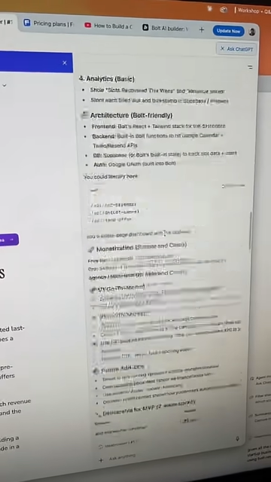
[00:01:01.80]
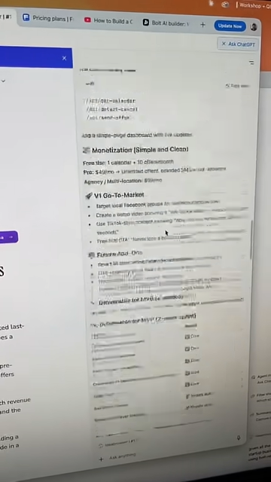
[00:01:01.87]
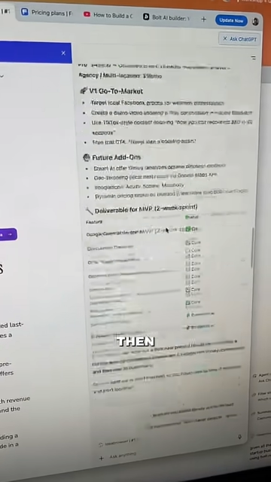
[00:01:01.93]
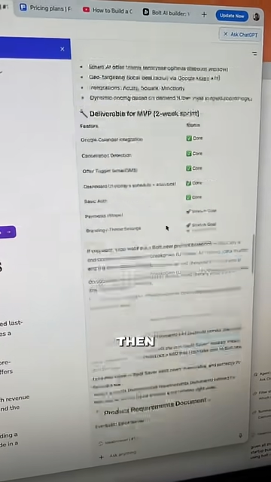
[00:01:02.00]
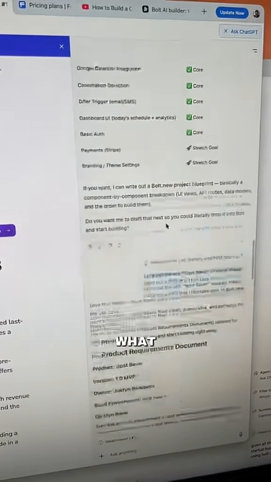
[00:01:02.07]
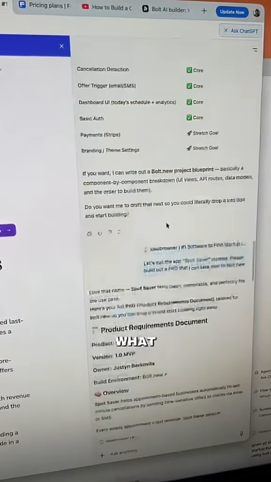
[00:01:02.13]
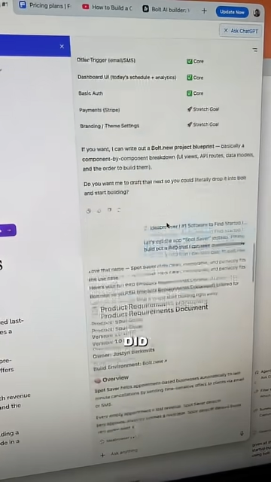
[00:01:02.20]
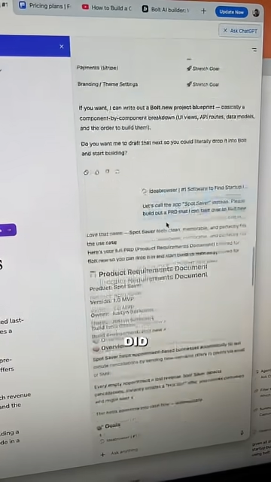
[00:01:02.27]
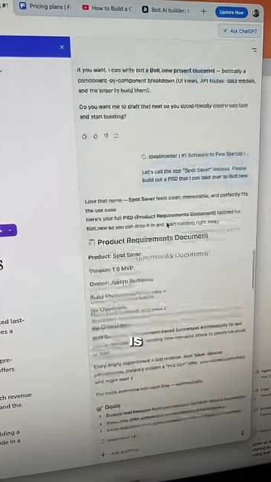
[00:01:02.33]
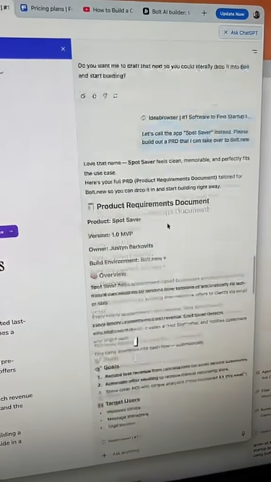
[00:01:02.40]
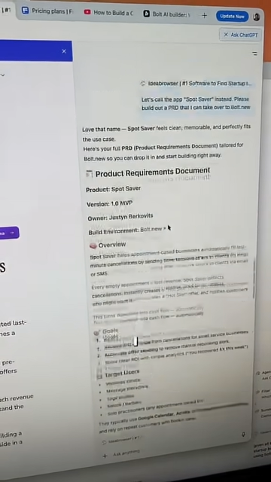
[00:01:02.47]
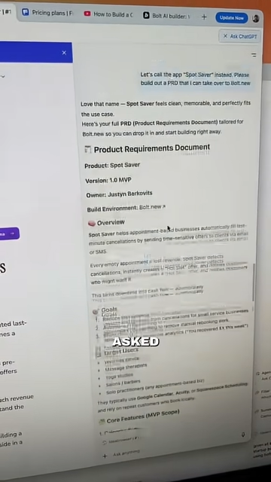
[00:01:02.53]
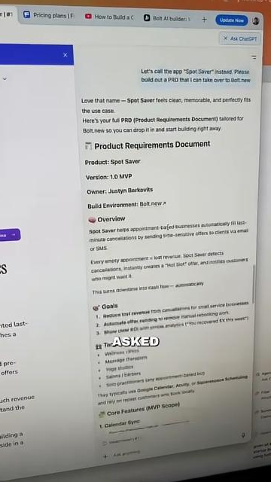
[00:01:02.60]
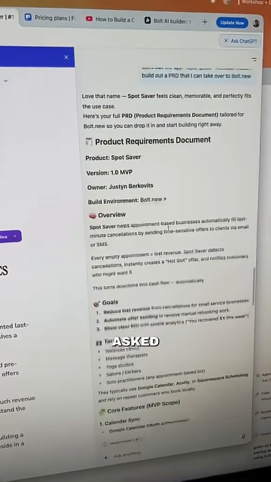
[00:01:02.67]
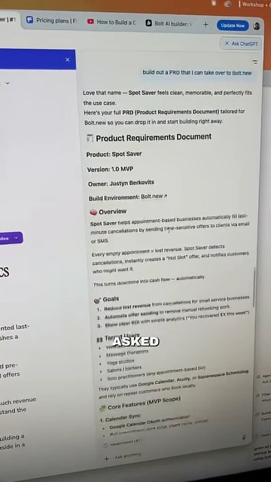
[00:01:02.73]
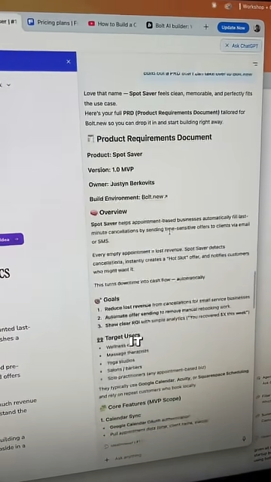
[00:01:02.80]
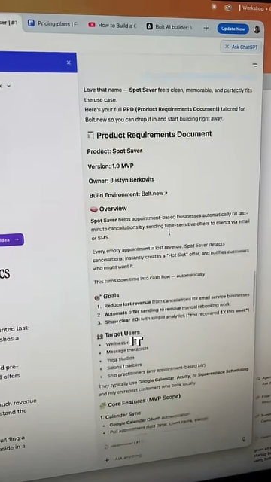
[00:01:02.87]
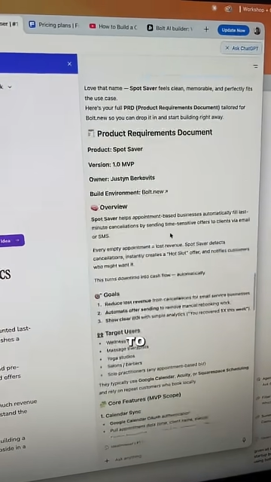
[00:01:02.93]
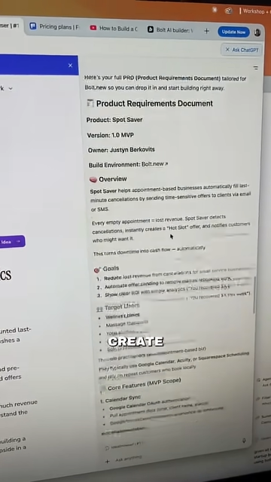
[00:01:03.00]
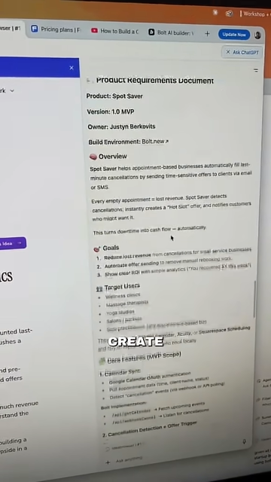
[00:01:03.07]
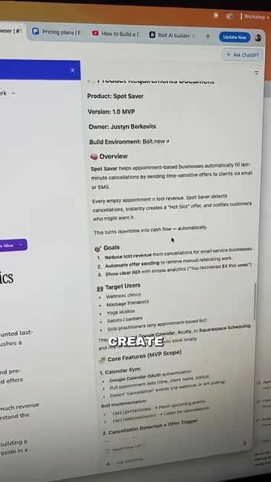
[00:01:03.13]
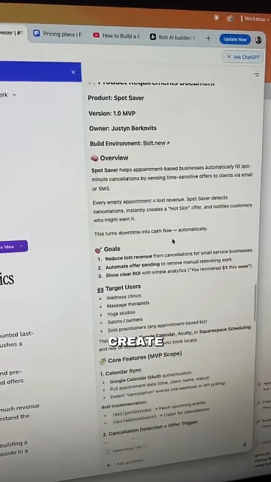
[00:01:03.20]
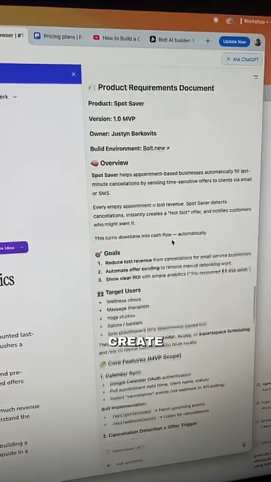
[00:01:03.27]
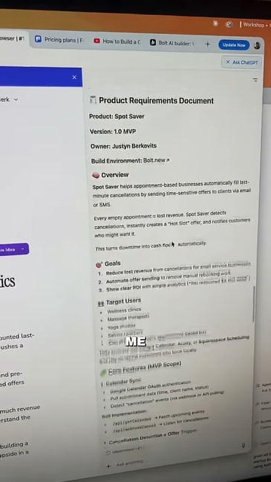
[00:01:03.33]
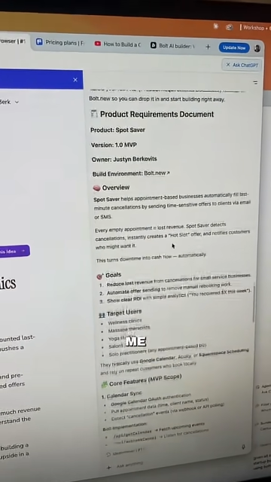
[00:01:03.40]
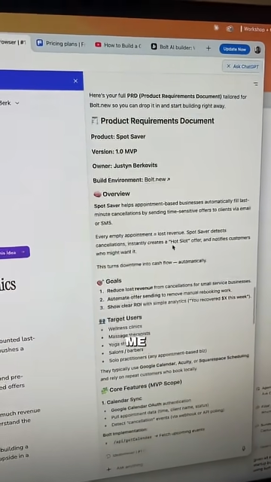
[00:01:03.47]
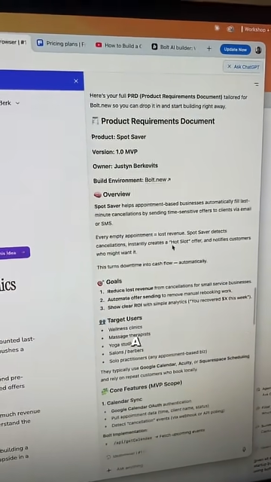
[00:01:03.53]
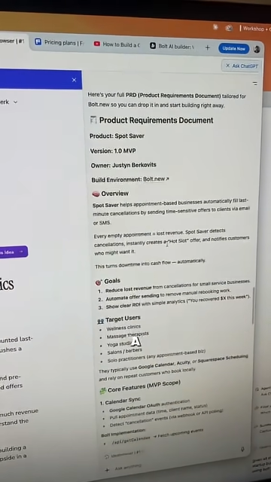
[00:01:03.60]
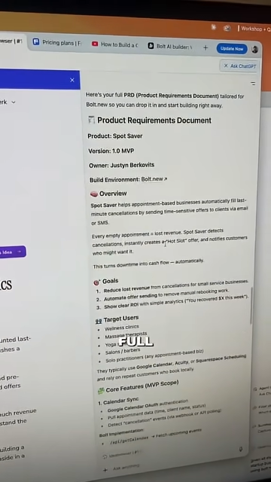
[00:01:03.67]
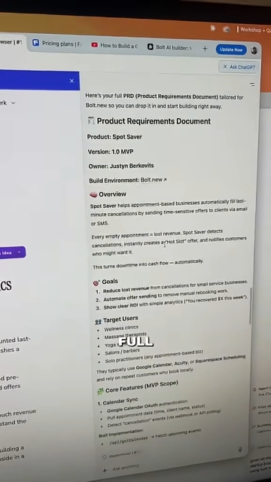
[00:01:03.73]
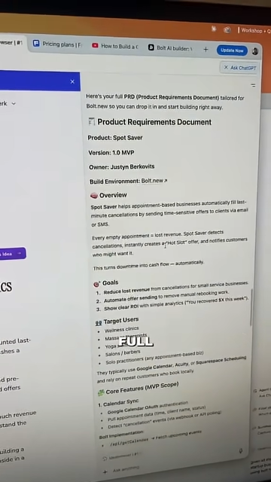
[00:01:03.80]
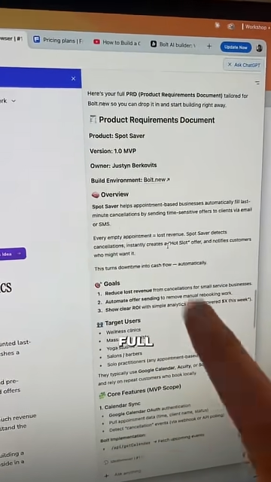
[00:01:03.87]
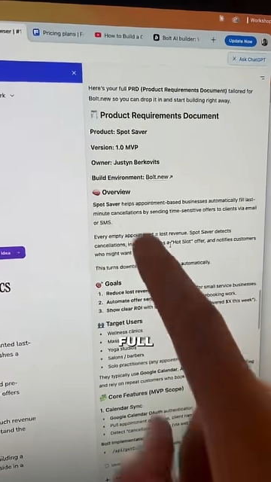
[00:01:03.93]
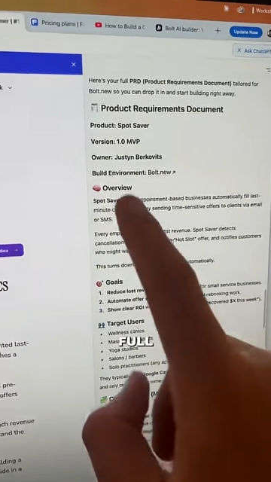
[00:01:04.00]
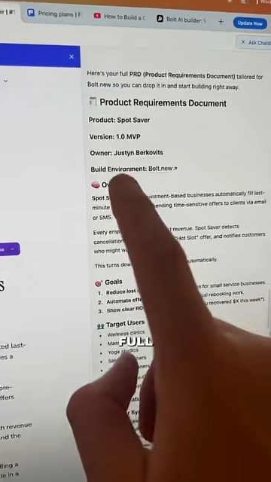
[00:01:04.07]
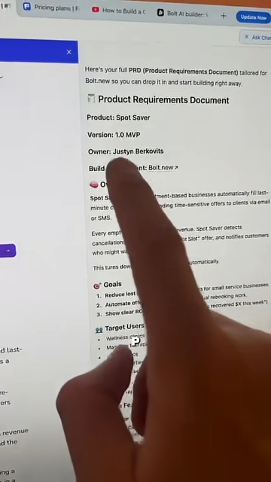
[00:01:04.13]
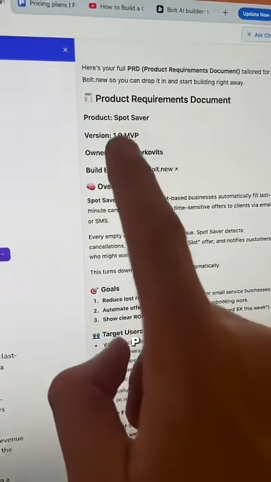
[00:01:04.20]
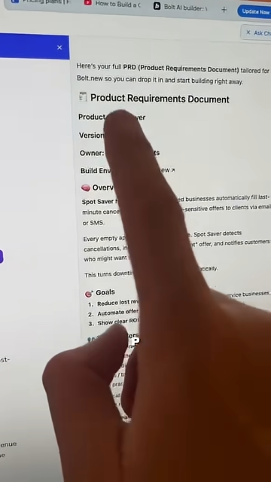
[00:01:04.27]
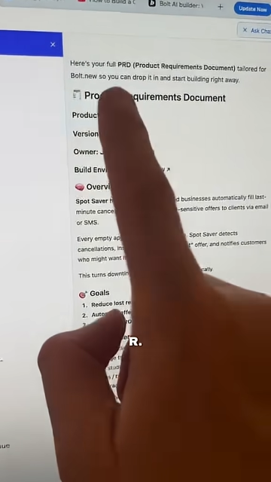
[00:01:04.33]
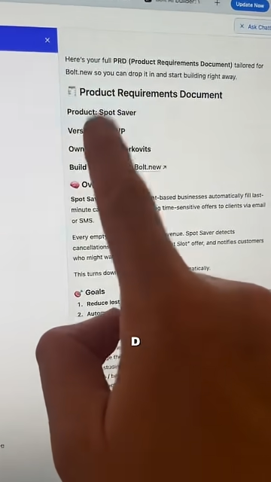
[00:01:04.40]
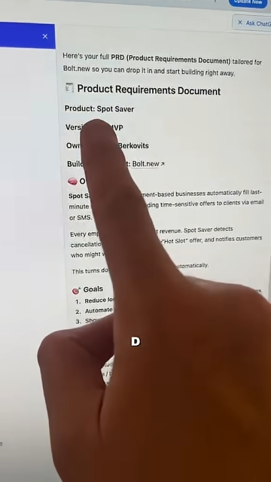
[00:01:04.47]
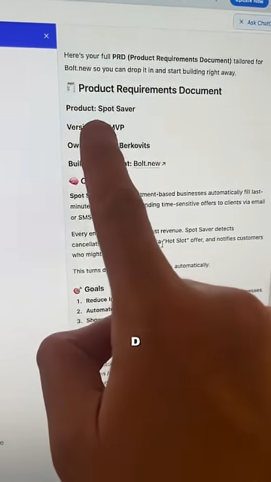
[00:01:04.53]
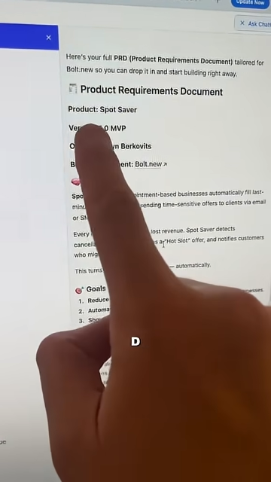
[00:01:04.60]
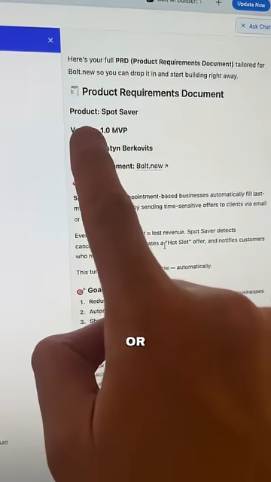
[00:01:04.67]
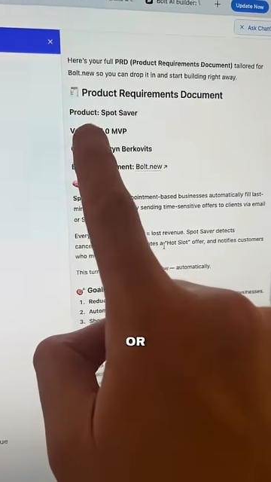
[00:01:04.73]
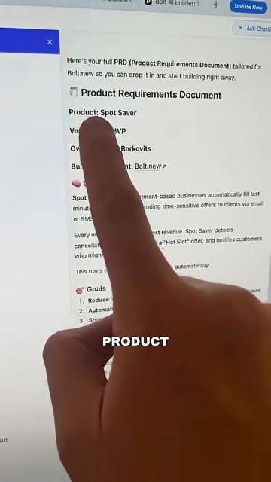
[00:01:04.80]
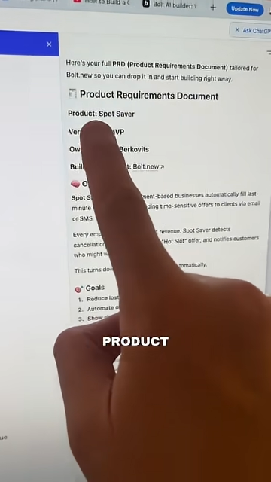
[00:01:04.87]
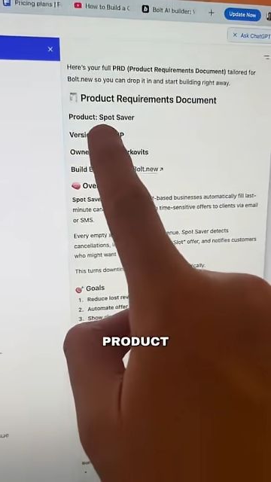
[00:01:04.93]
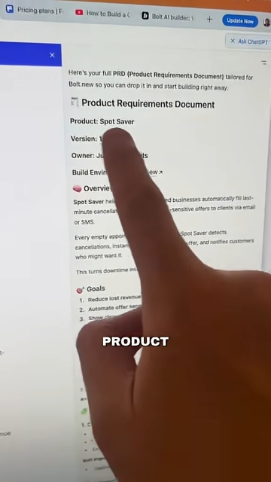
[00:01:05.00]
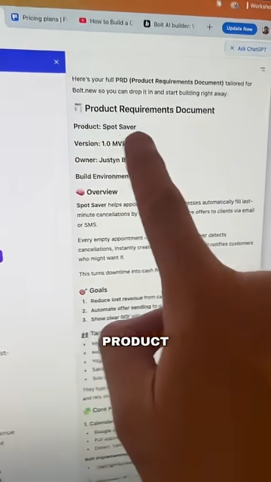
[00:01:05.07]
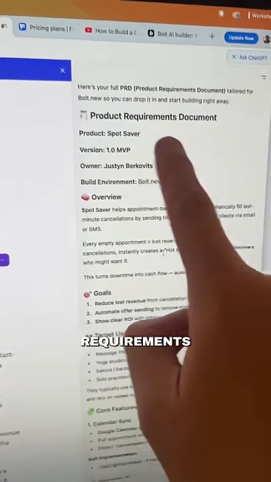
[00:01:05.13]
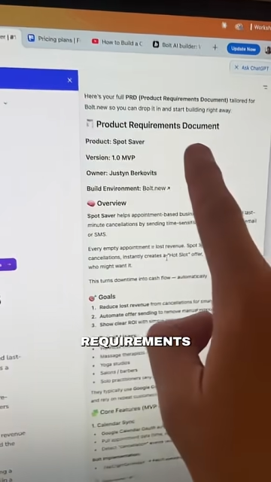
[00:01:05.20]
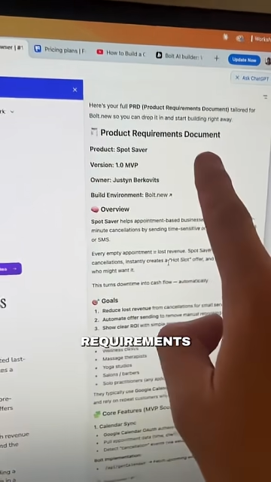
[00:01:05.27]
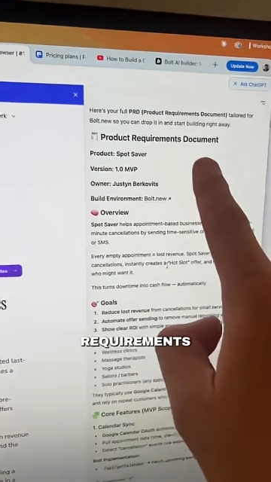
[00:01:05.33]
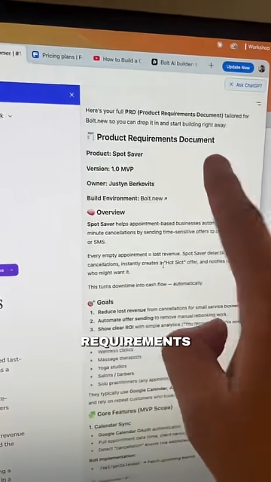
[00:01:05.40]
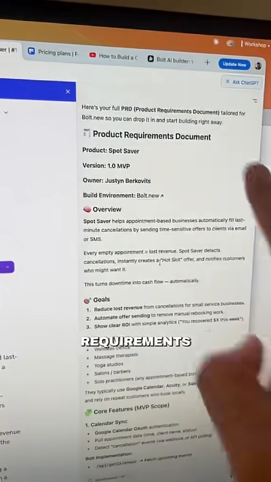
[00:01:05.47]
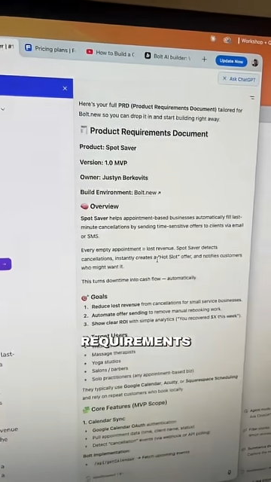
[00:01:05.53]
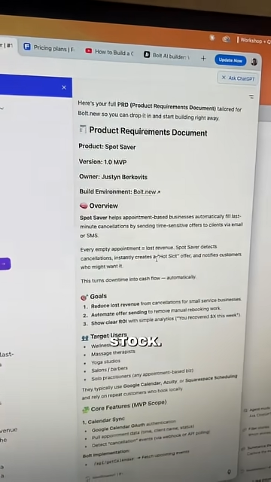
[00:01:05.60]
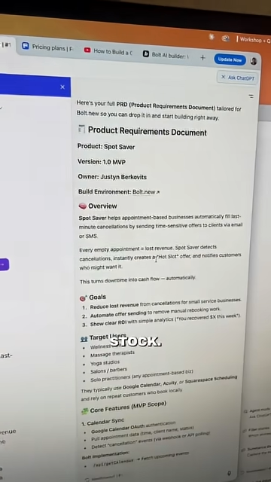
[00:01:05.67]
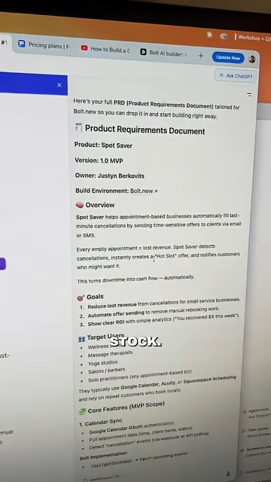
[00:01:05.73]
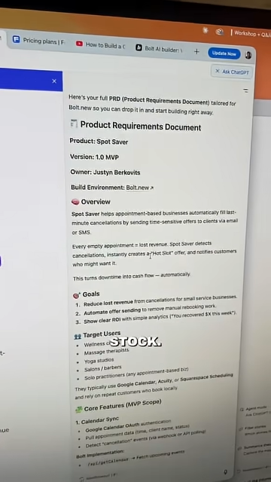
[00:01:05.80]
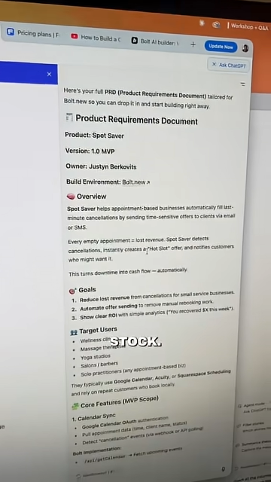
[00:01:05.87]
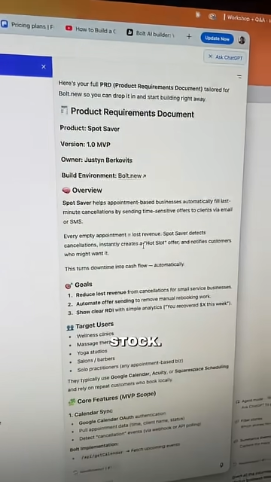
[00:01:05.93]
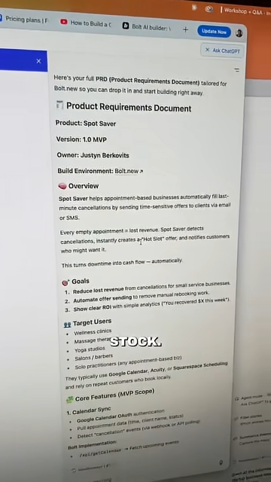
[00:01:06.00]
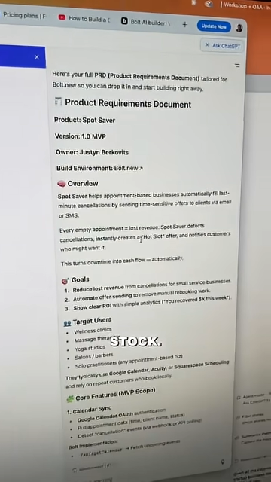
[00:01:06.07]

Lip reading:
(no speaker visible)